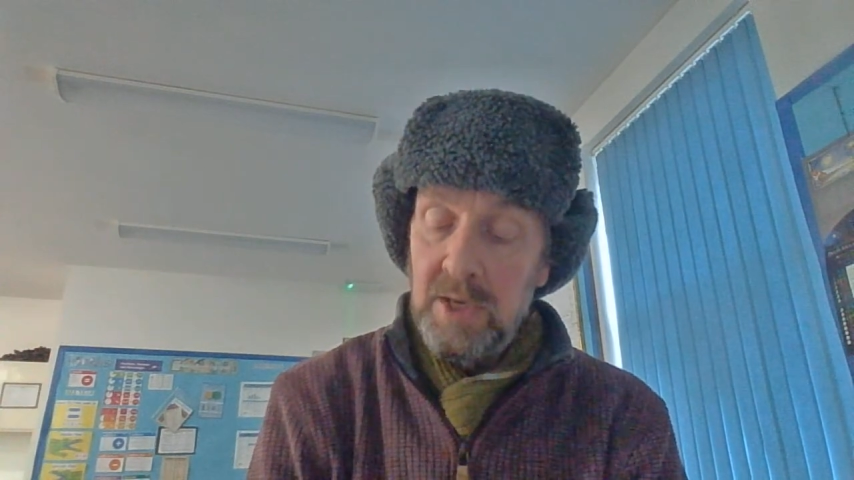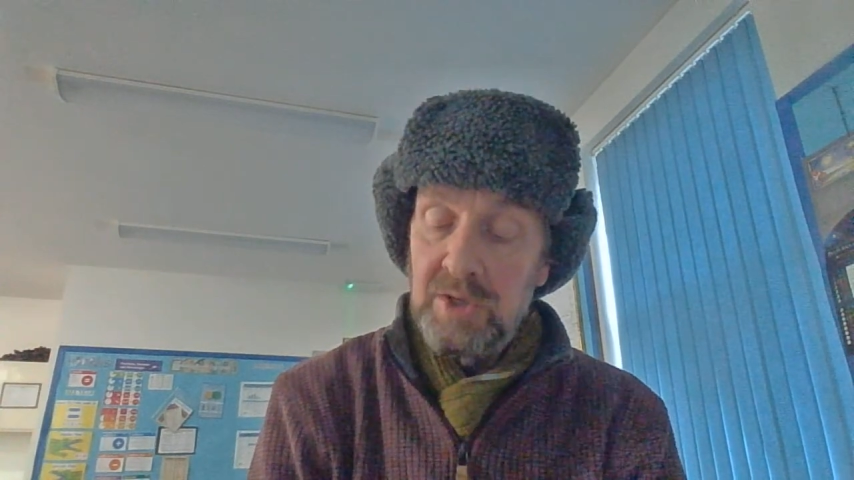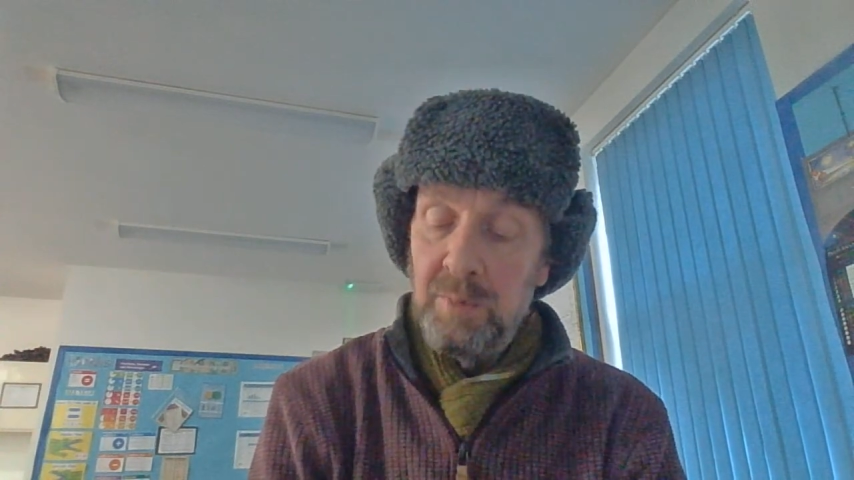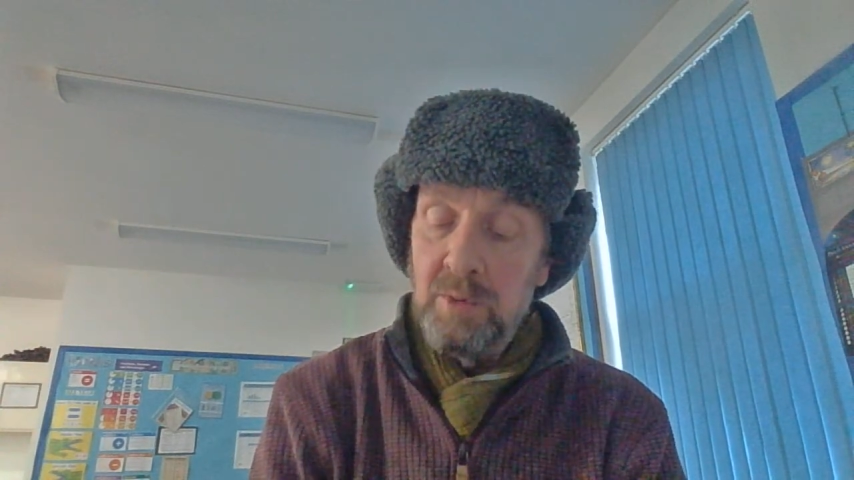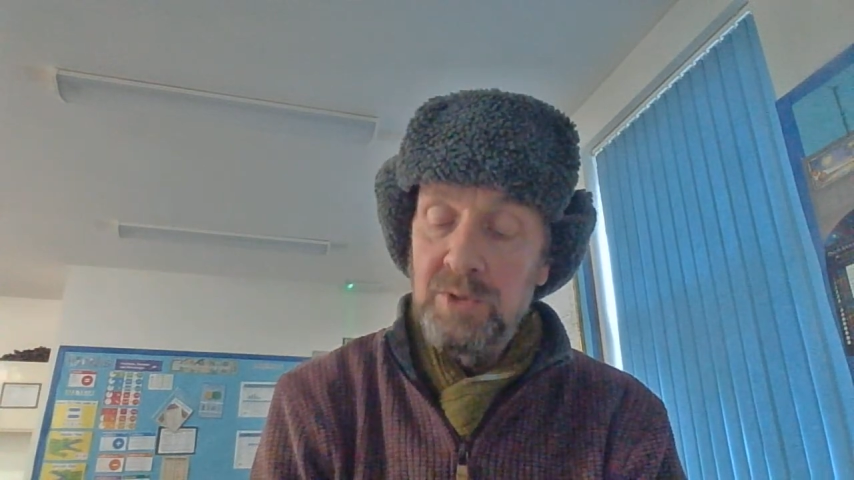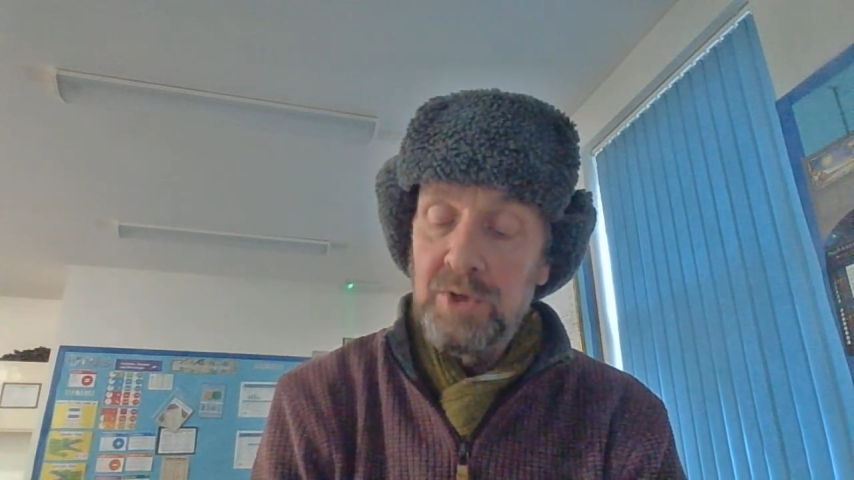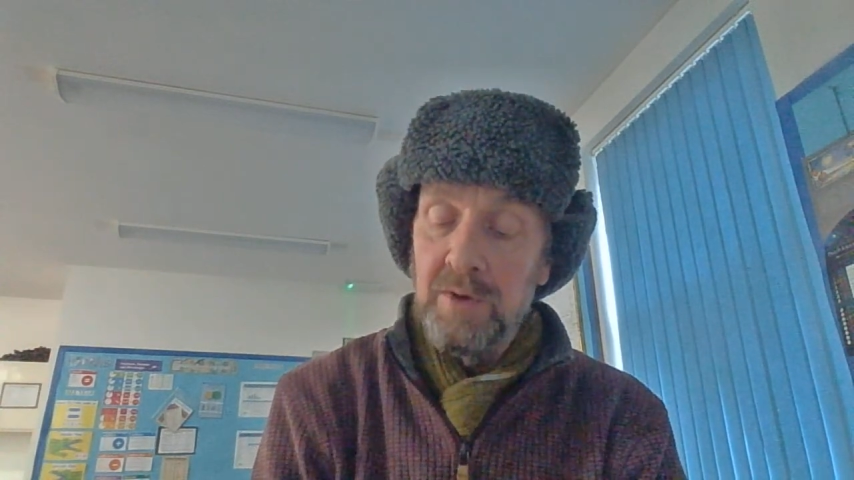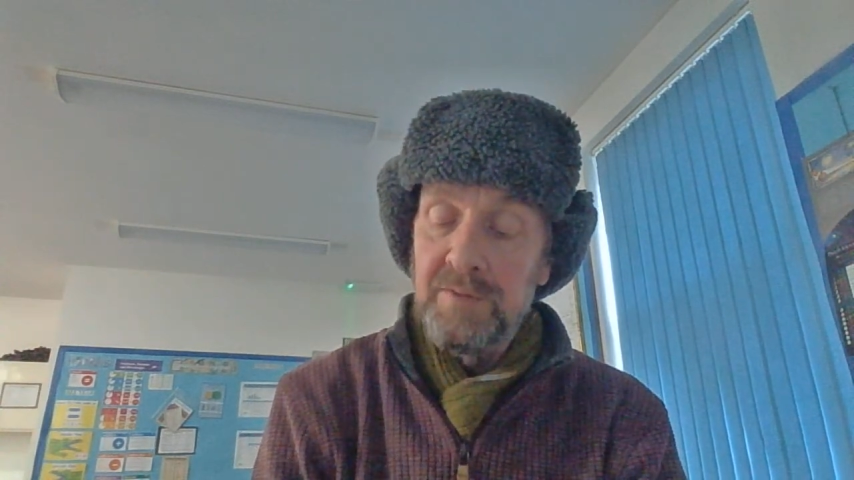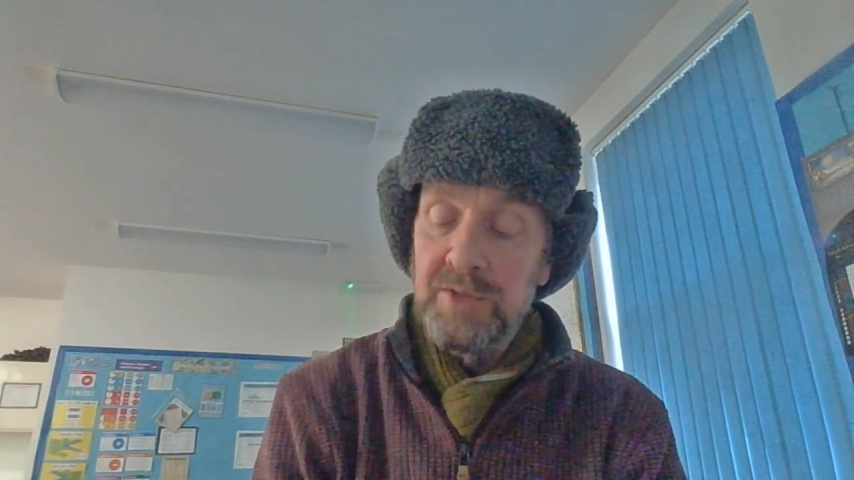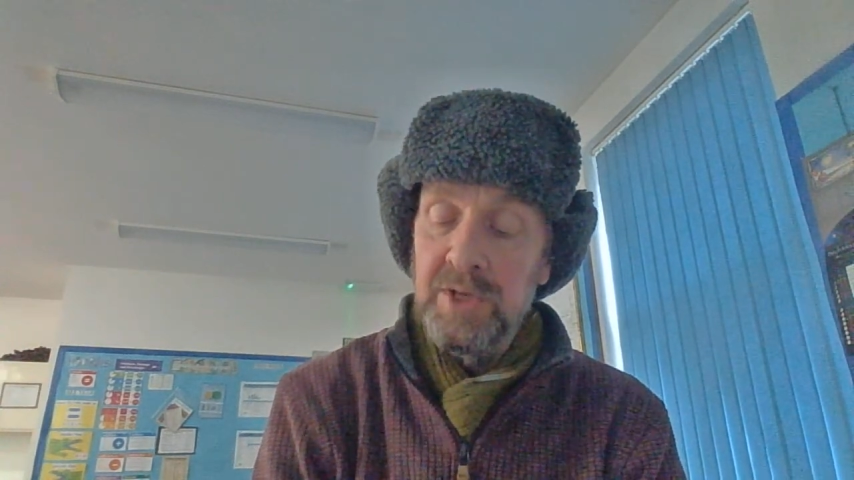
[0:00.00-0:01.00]
A small,
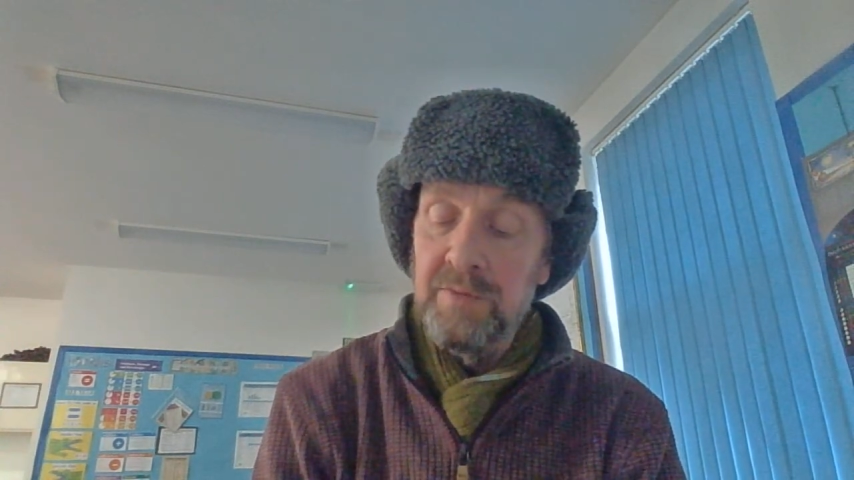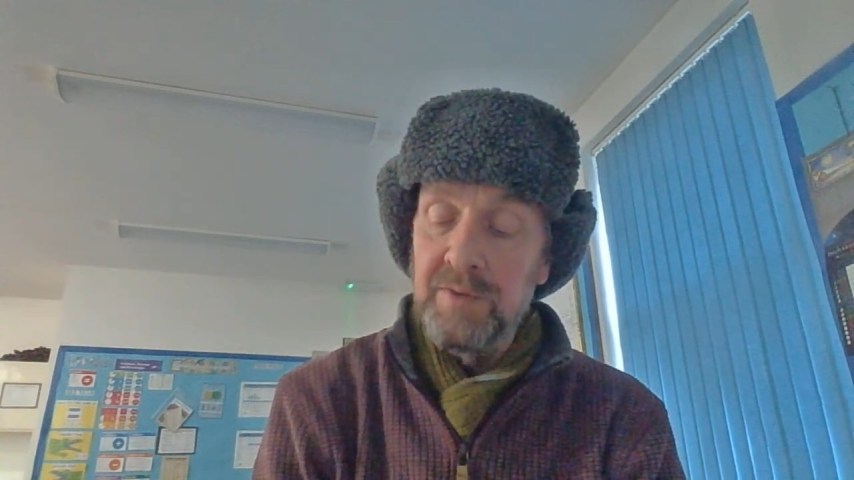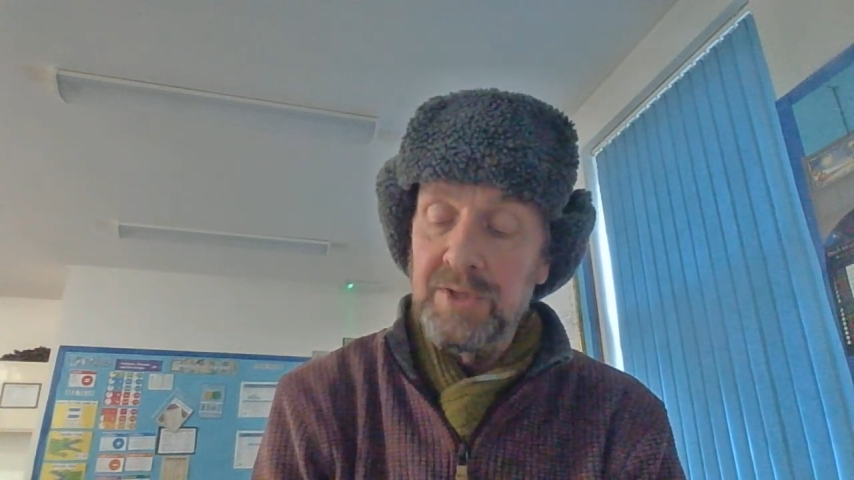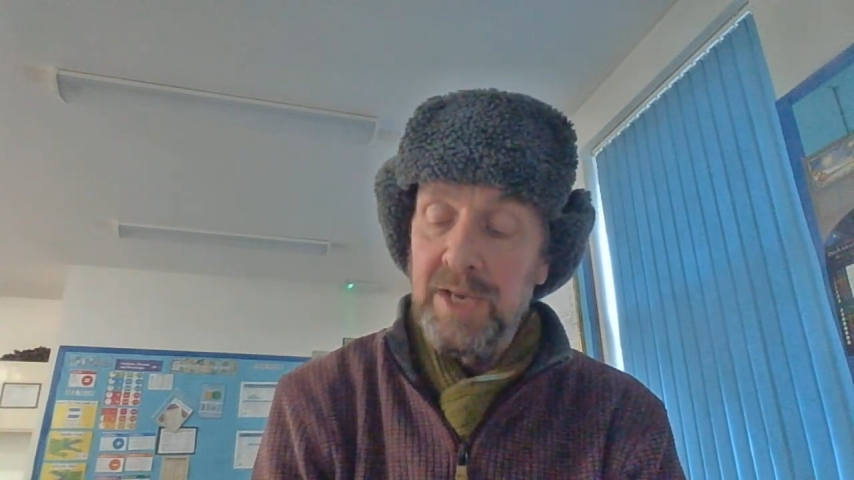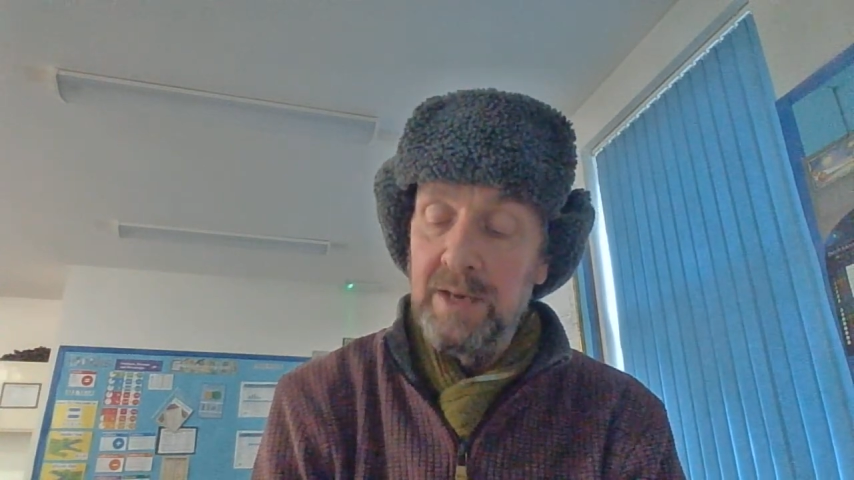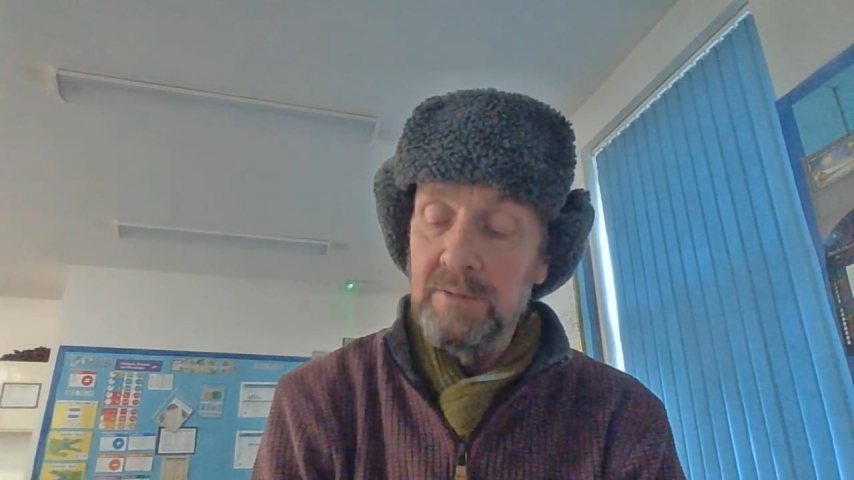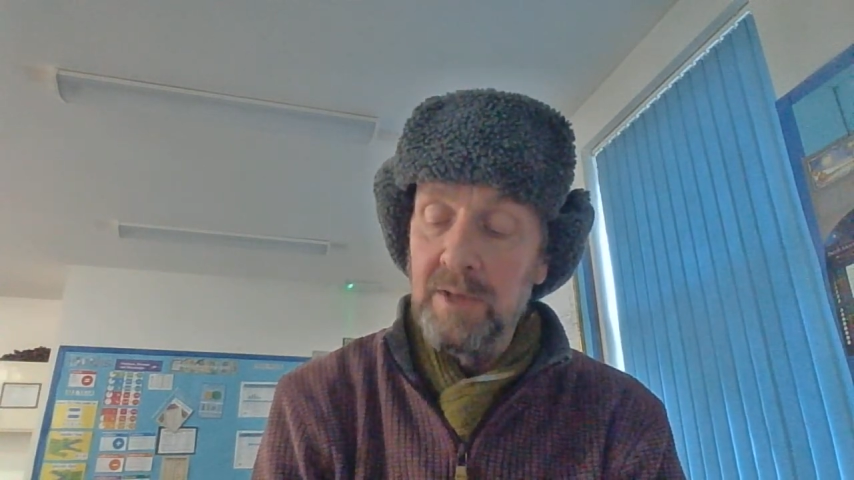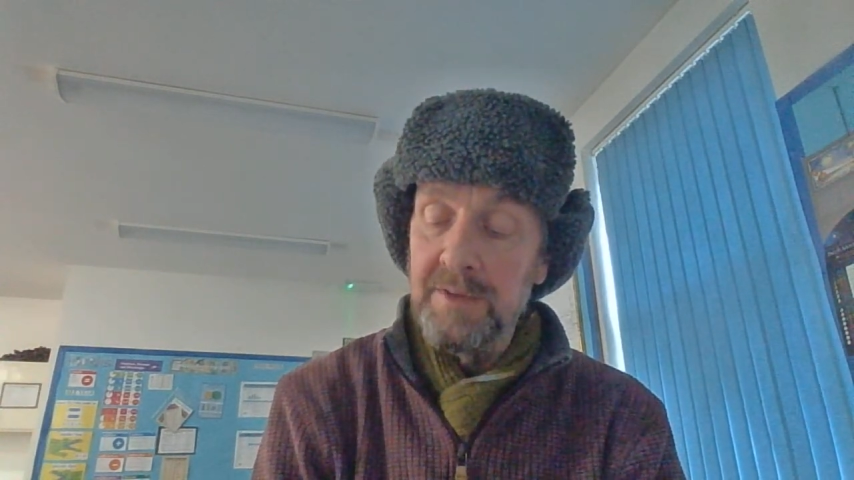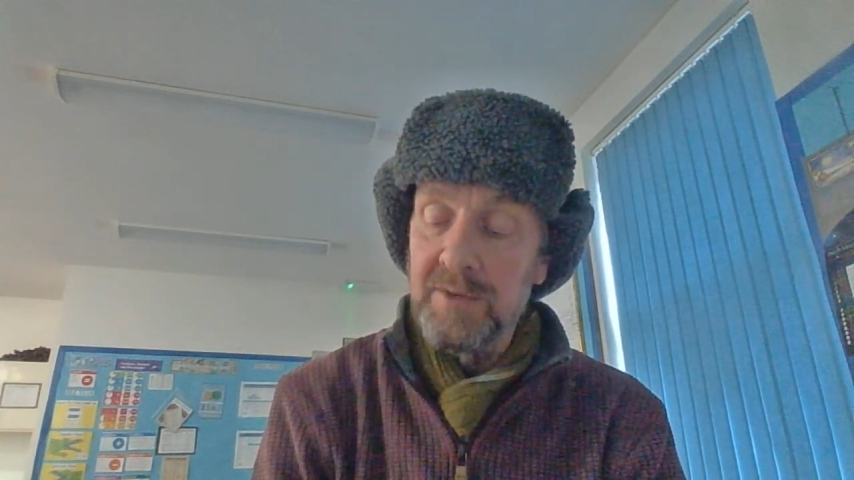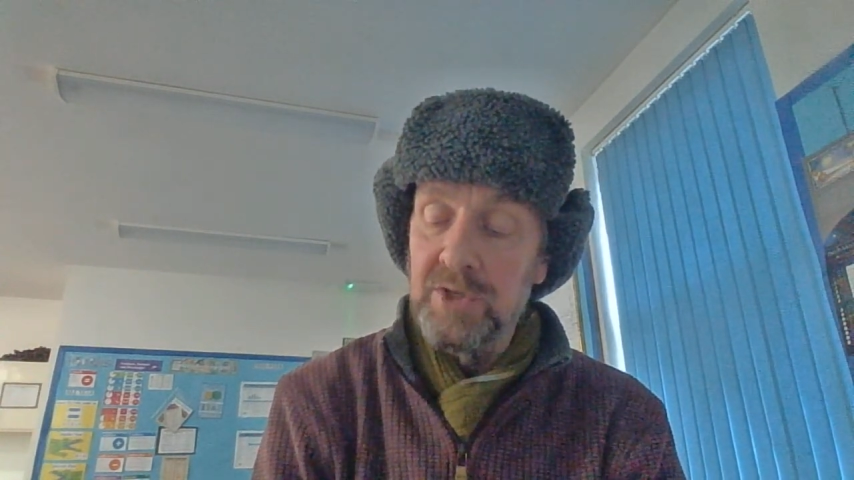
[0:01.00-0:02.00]
soft, silvery sound like